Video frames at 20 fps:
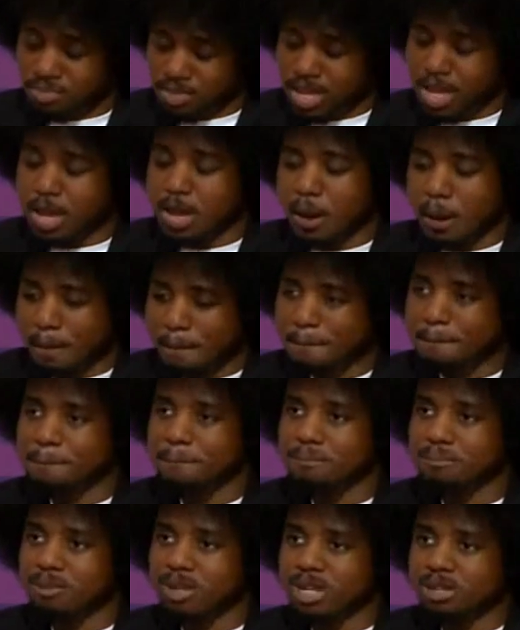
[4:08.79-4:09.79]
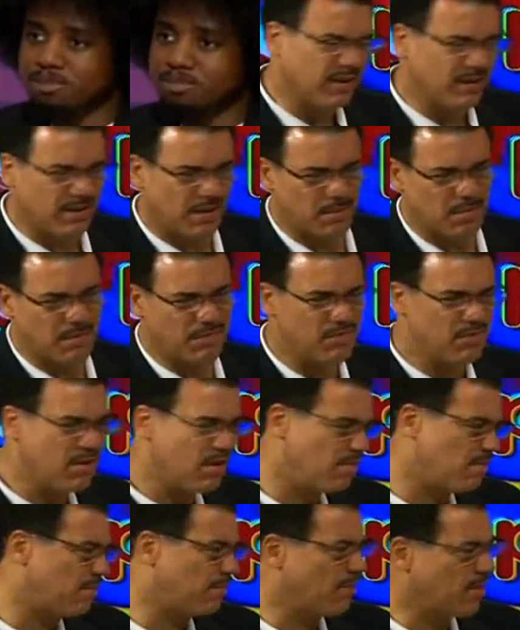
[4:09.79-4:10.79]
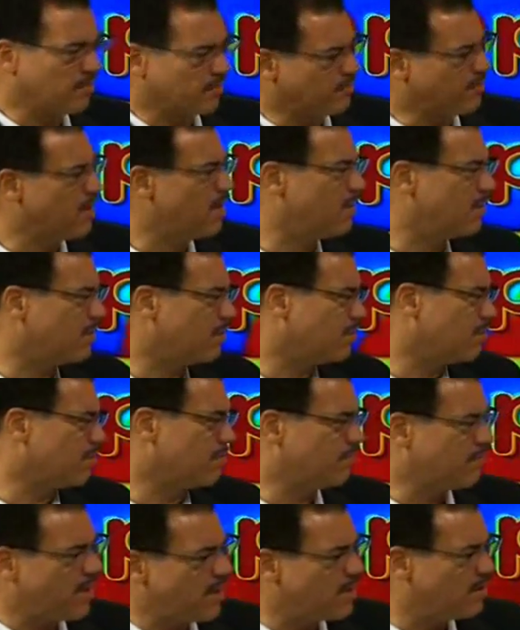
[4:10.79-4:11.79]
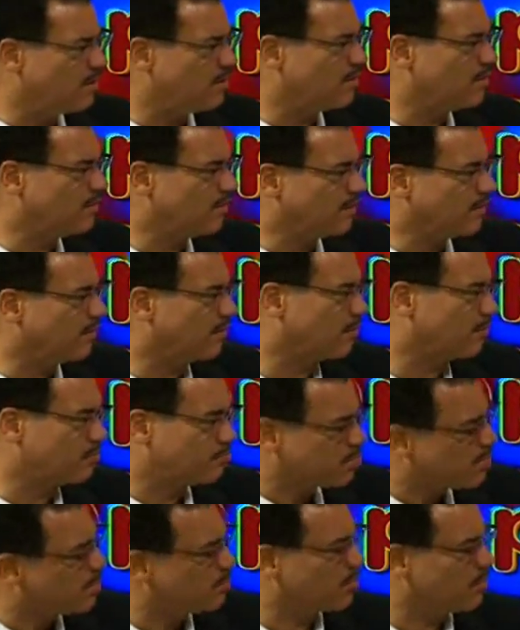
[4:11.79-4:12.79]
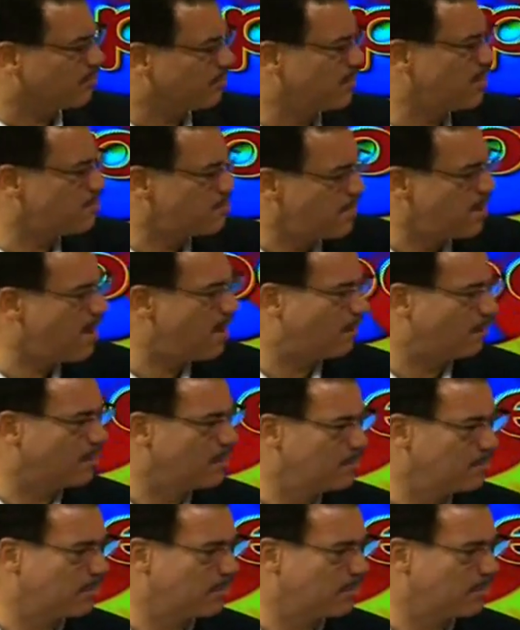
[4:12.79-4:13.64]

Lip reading: Yeah. You got to feel I mean, if you never felt failure and you fail, you could probably flip out.